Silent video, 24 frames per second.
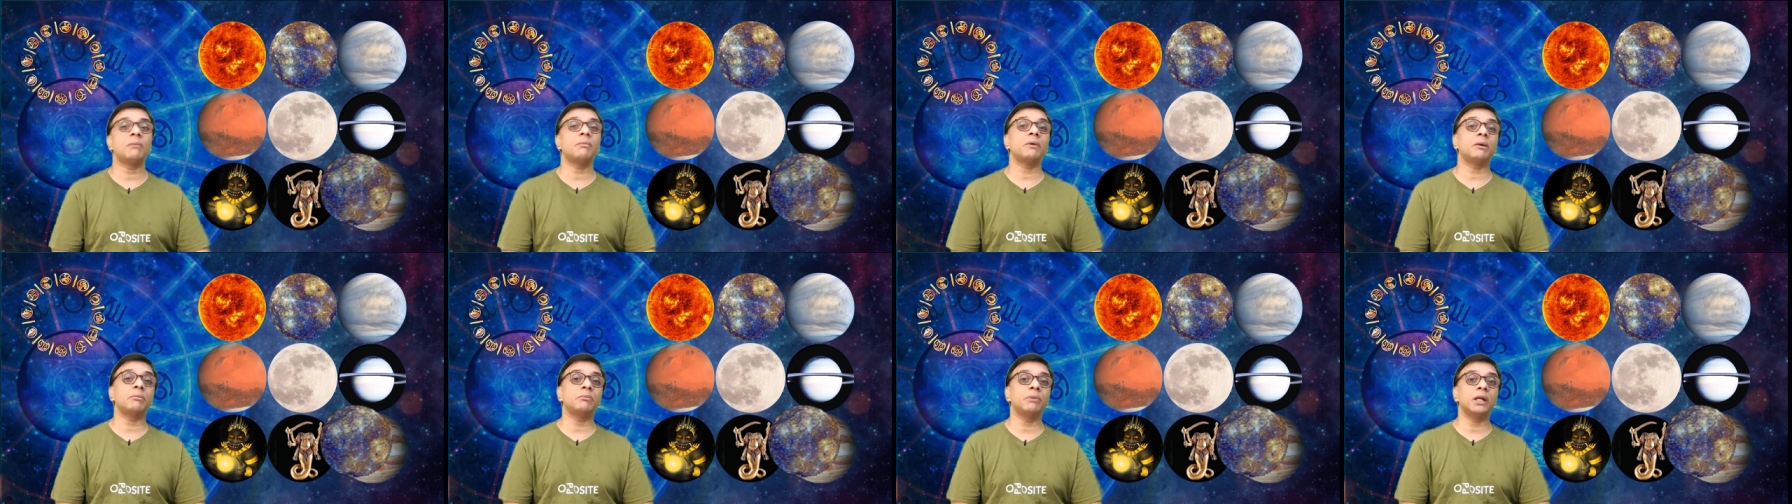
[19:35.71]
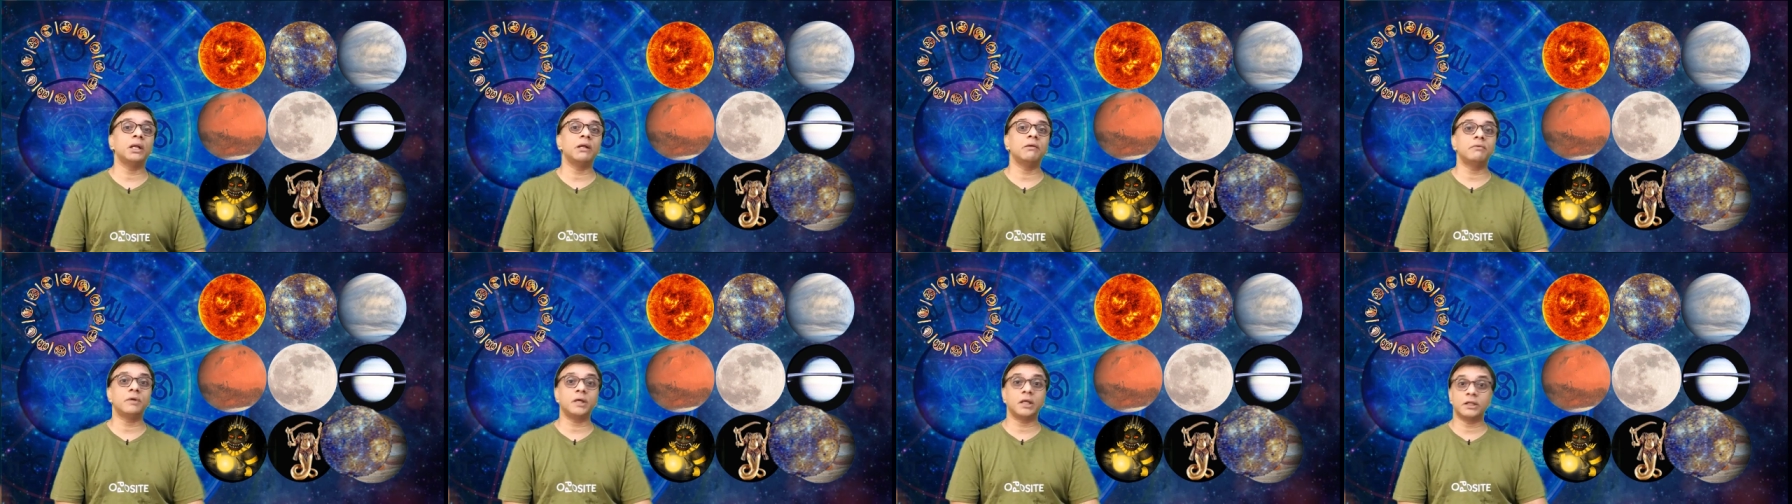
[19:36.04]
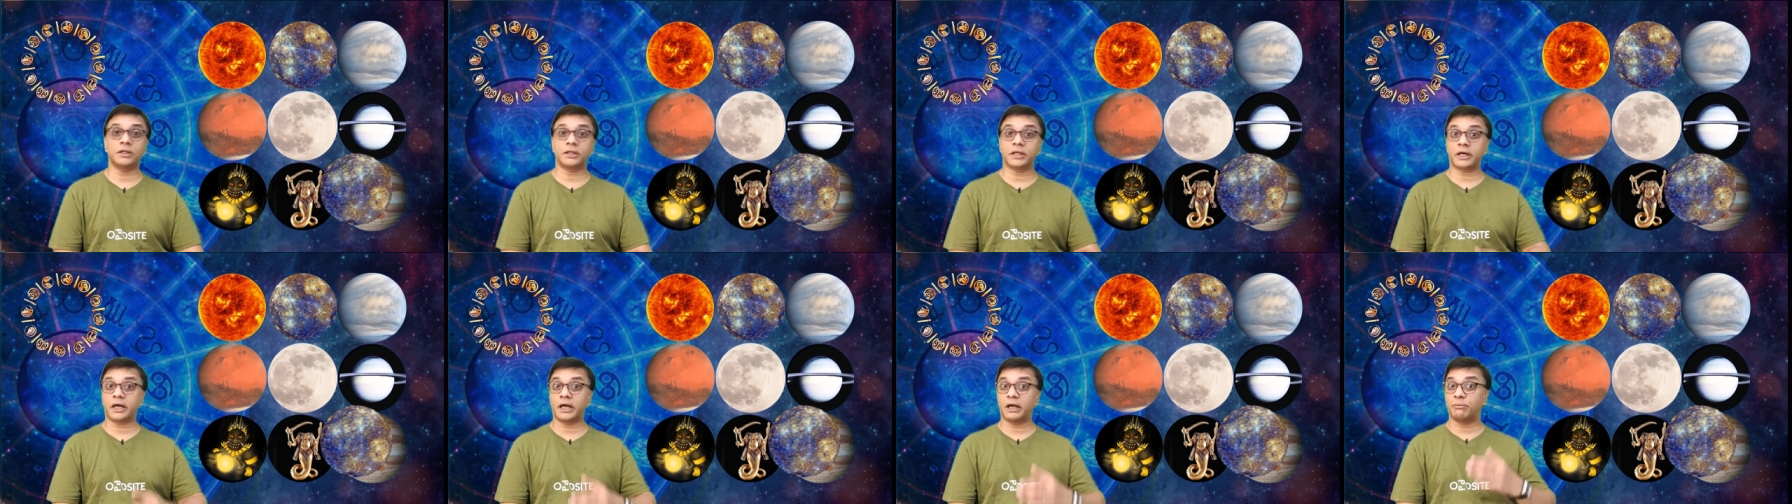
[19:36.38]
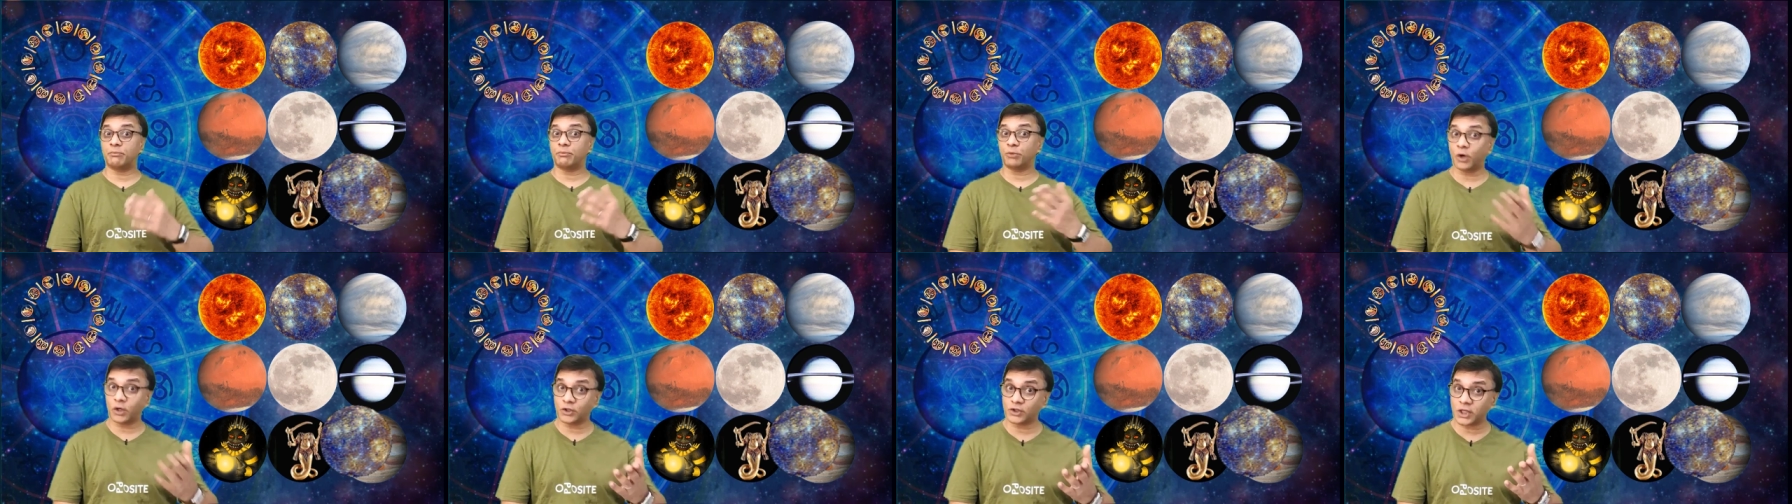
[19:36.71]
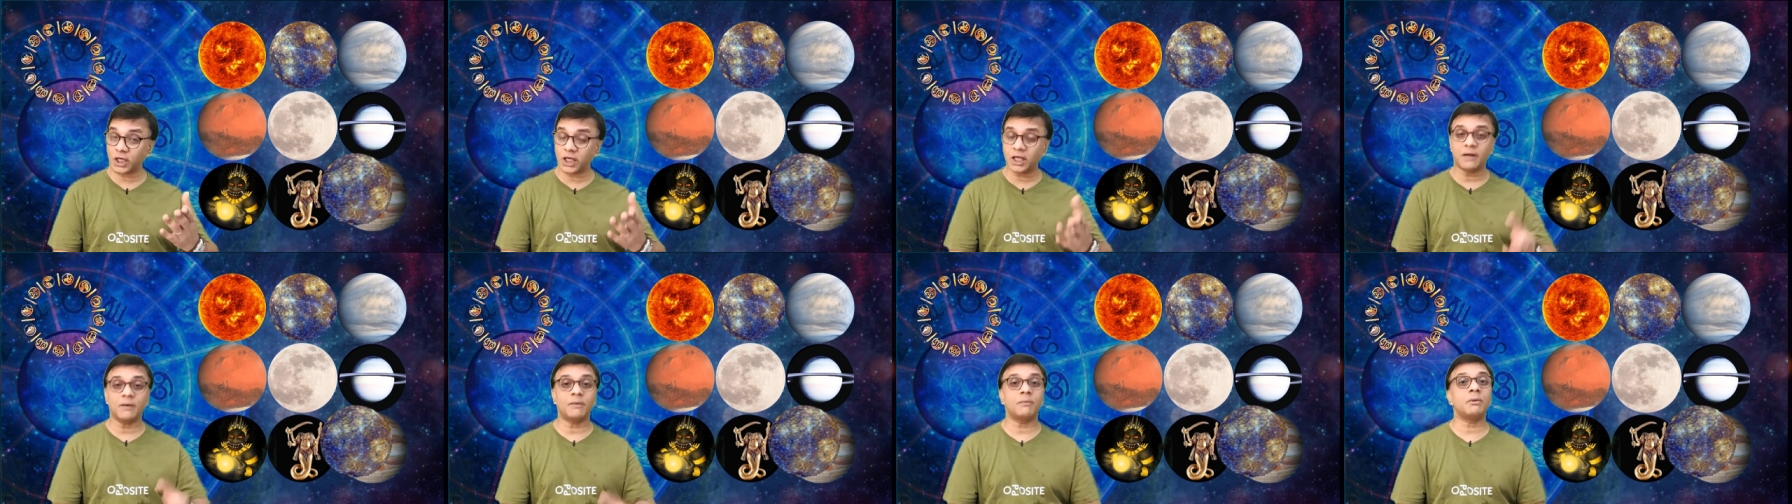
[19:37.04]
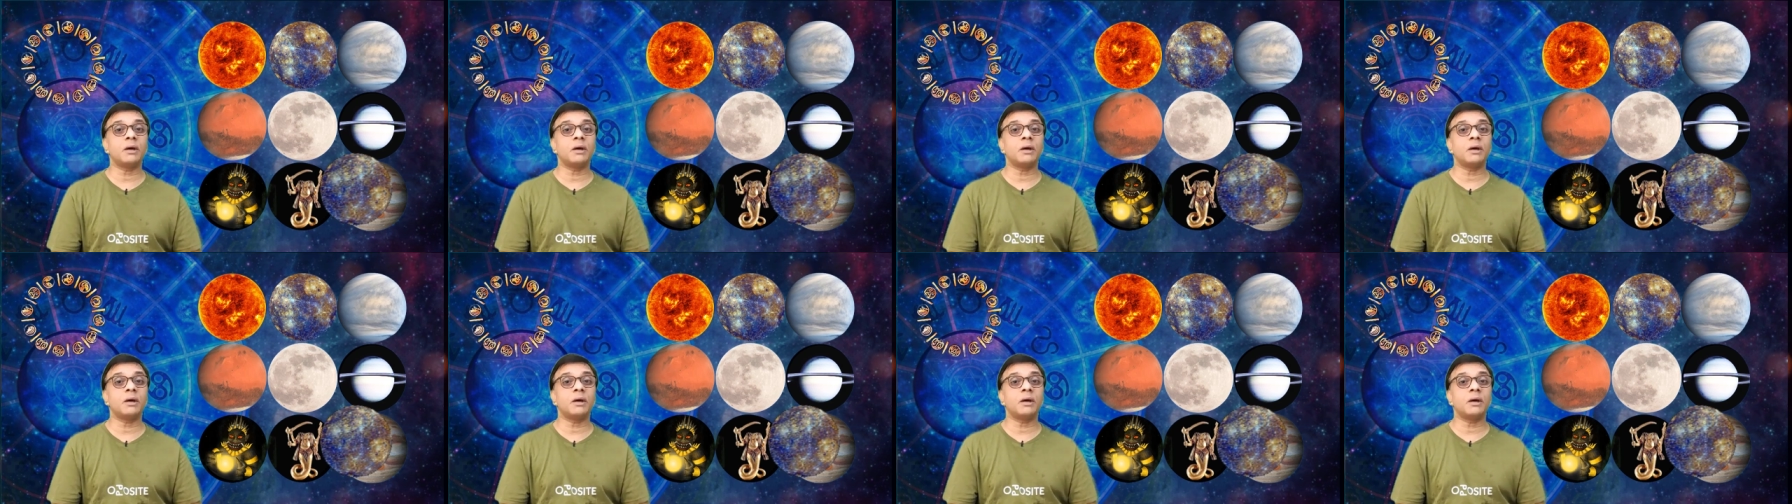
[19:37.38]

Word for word: Am I believing in the right project?